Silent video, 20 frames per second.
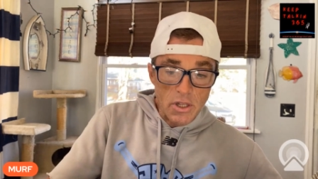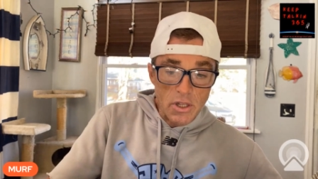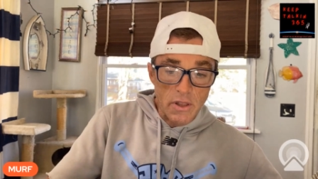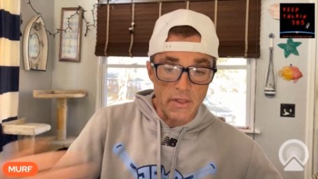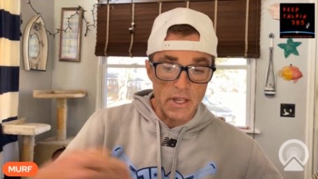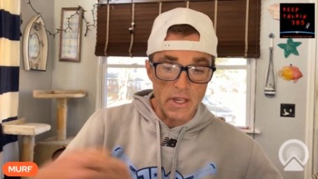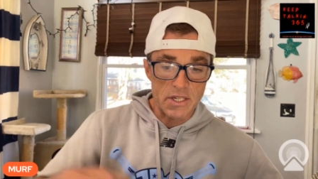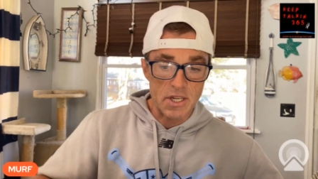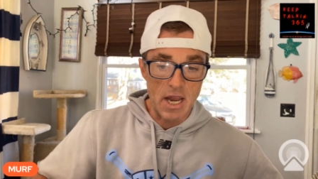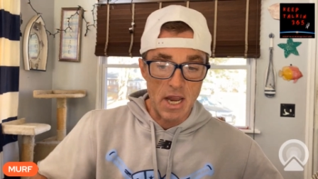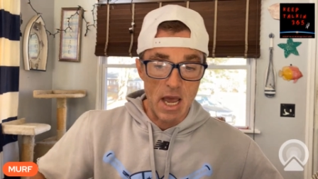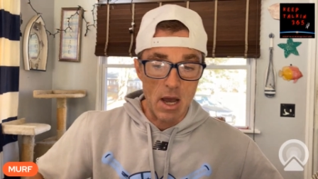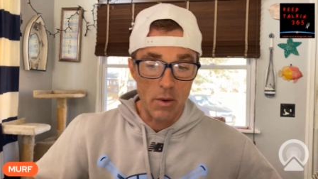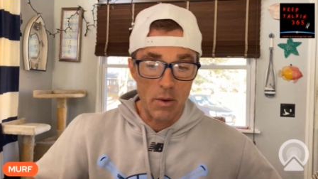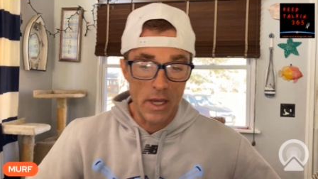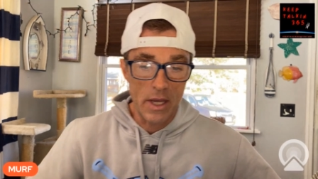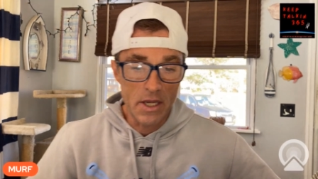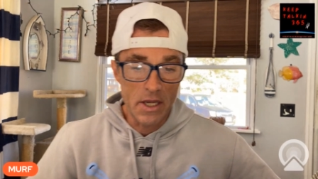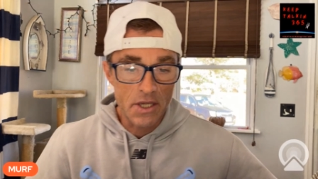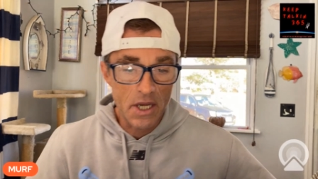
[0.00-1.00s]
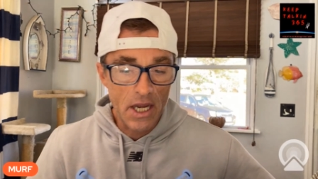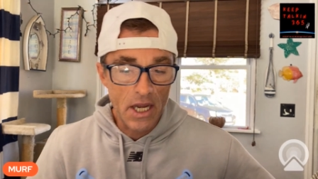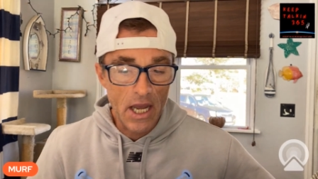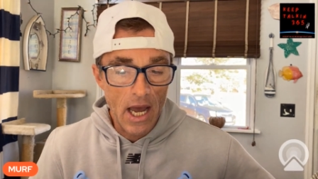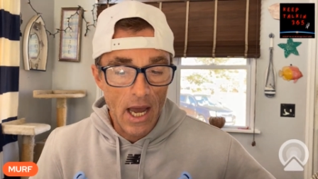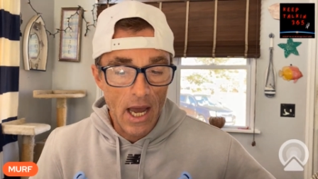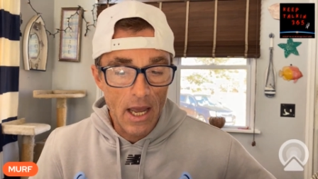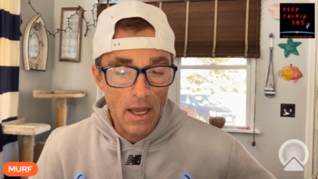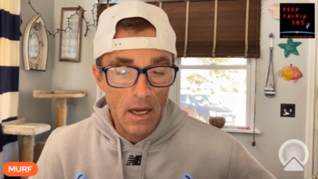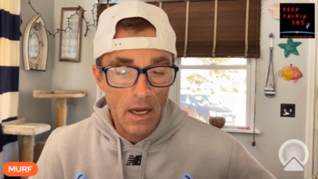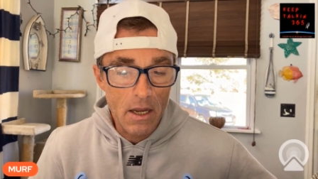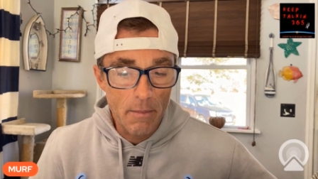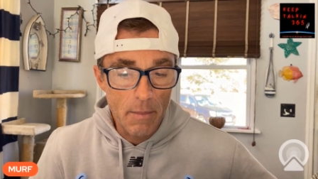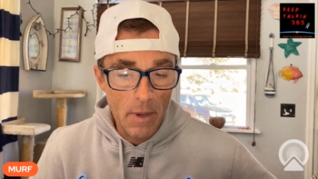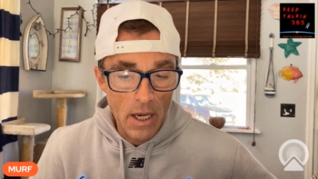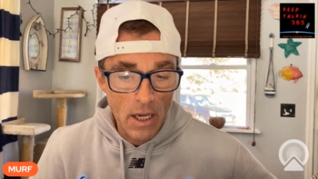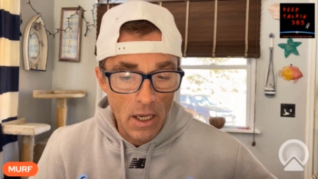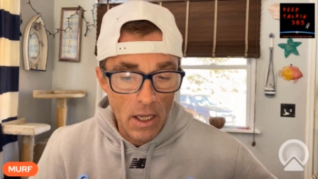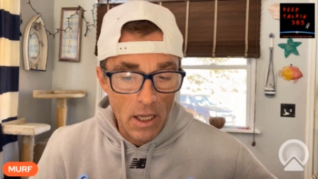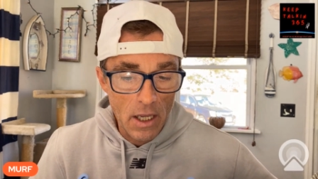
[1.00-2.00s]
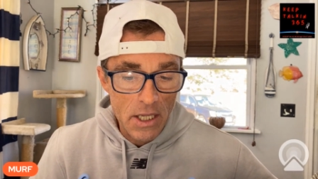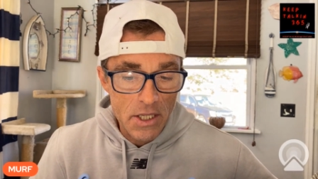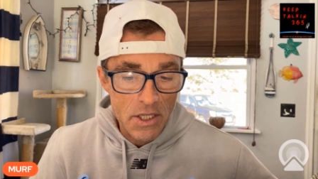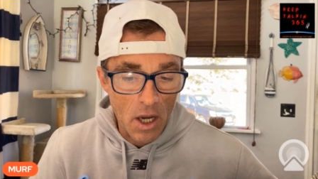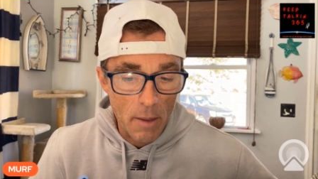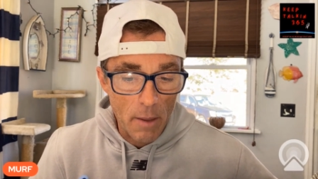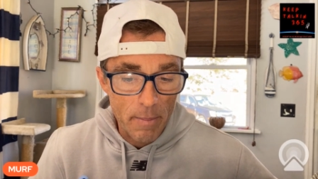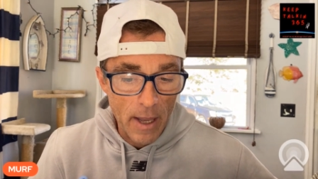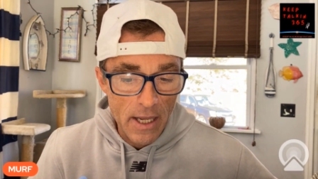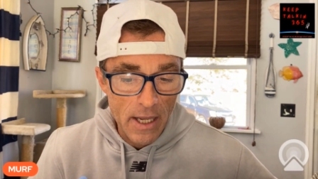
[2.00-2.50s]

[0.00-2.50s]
to this now is a comedian gets up